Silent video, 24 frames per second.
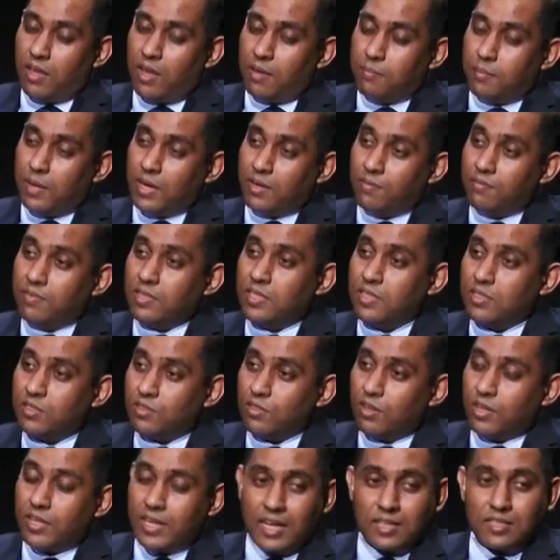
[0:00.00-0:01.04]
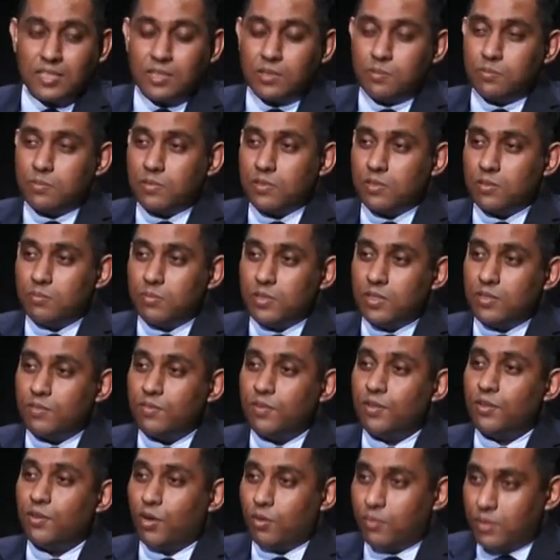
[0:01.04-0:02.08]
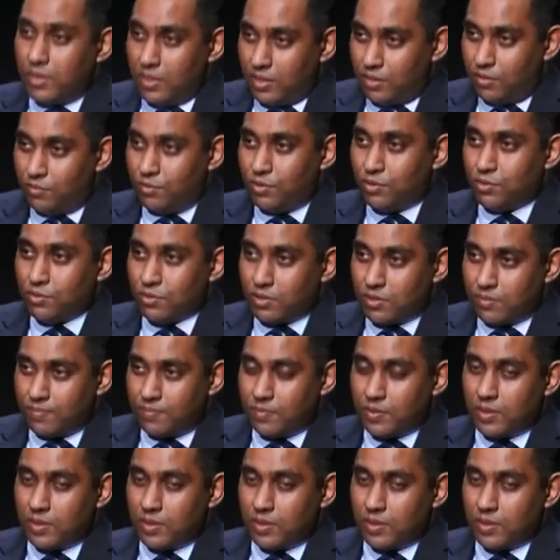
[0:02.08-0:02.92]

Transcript: but which is not accessible for normal individuals.